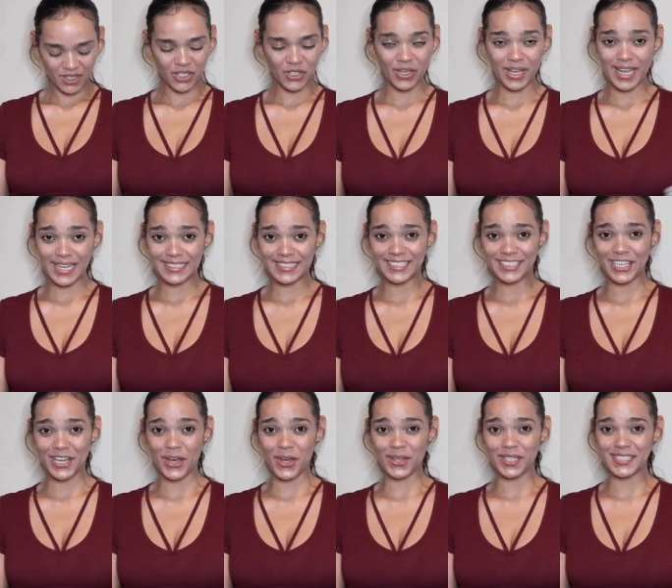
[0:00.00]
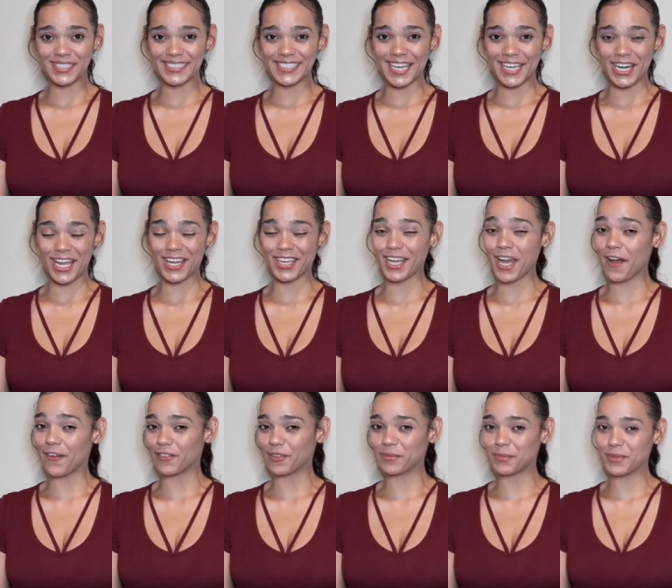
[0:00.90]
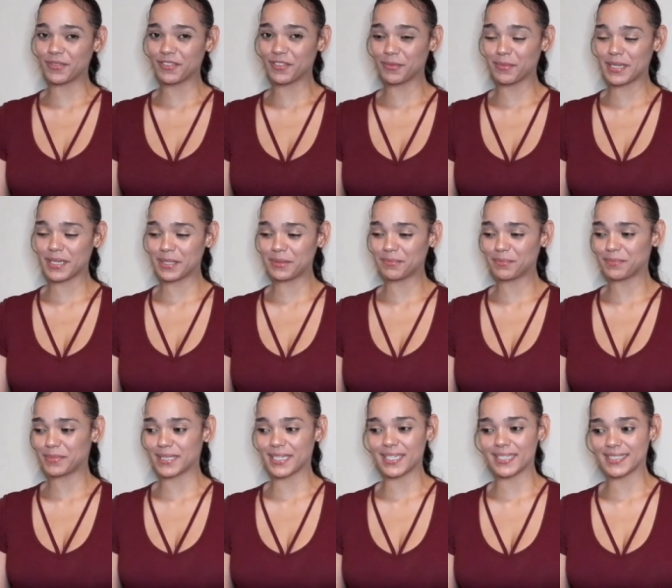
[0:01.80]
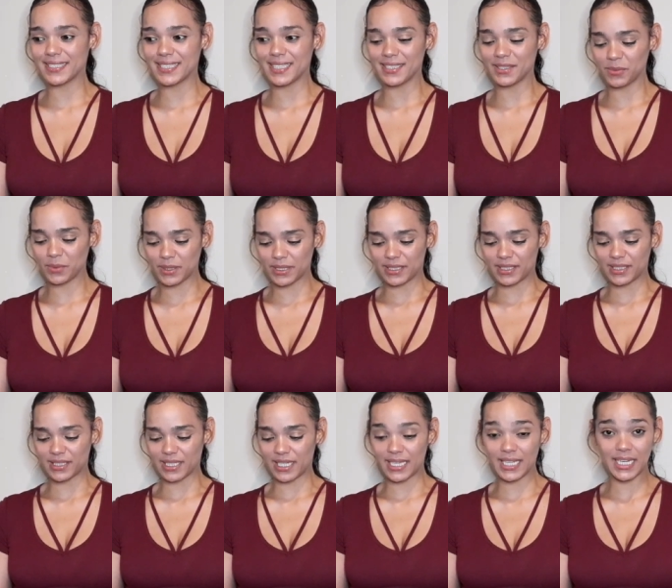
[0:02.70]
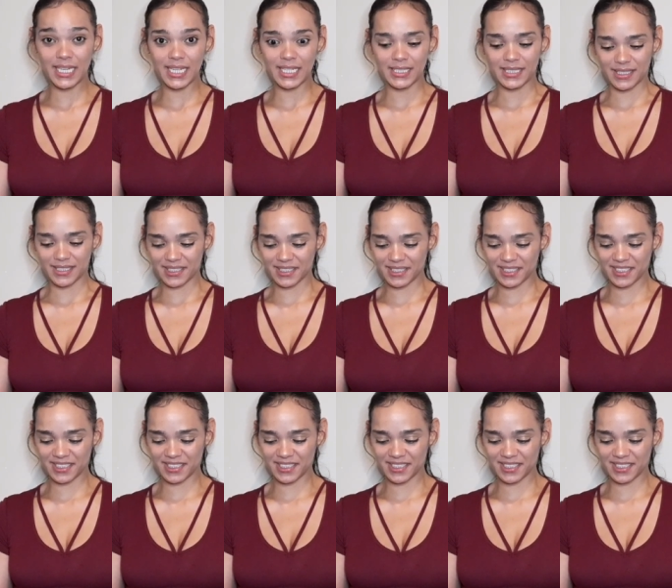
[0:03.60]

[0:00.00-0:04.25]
Can you guys tell this is kind of uncomfortable for me? Because guess what? It is.